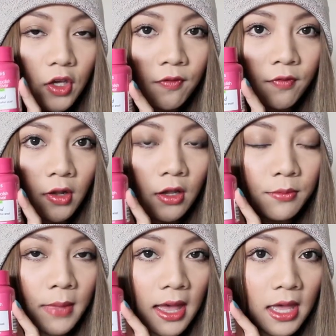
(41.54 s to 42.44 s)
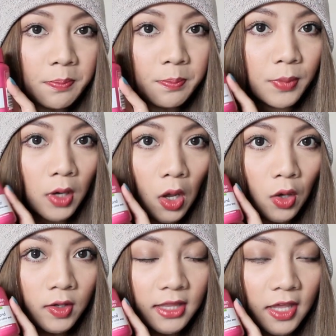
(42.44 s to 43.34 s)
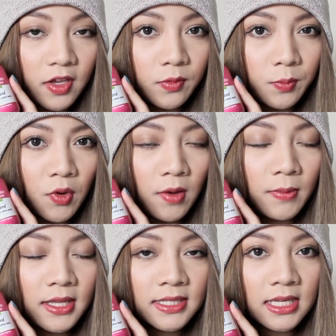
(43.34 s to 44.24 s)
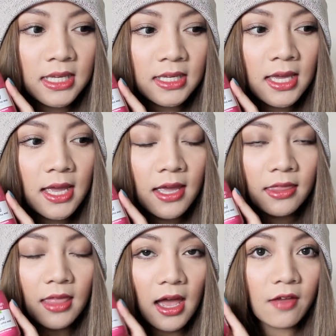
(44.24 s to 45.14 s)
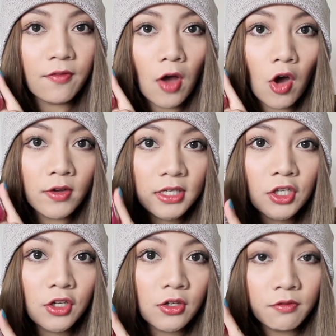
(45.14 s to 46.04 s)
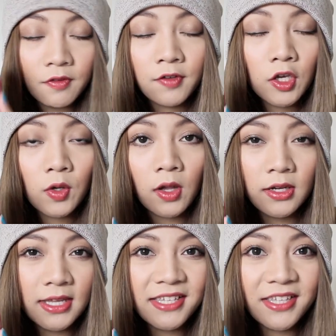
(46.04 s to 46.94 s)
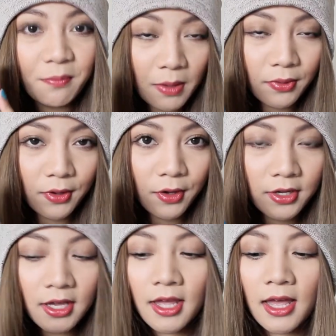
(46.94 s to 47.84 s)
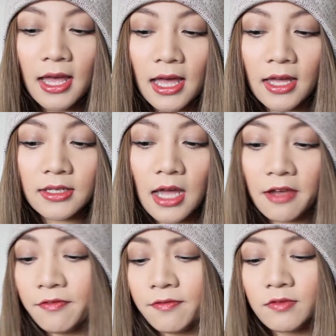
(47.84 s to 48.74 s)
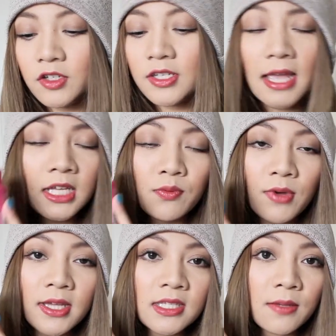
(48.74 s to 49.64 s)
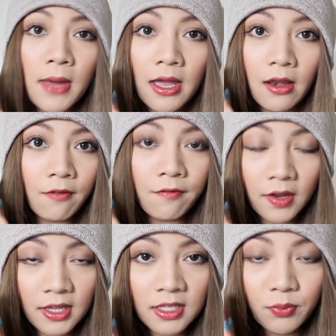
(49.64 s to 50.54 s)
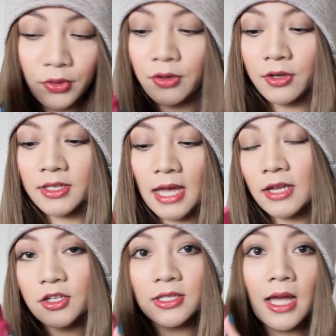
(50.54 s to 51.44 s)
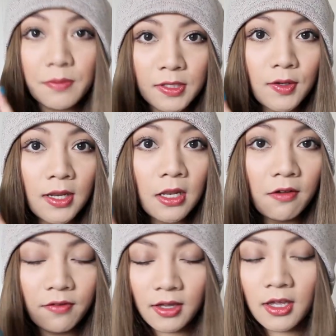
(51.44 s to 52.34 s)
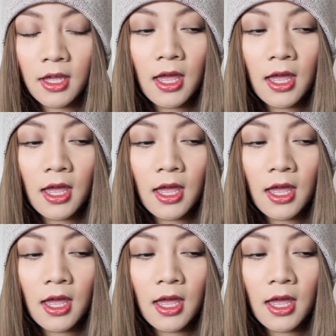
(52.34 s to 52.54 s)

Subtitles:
you follow my blog, then you'll probably see that I've already done a review on this on my blog, and I've just expressed my love for this product. I just absolutely love it.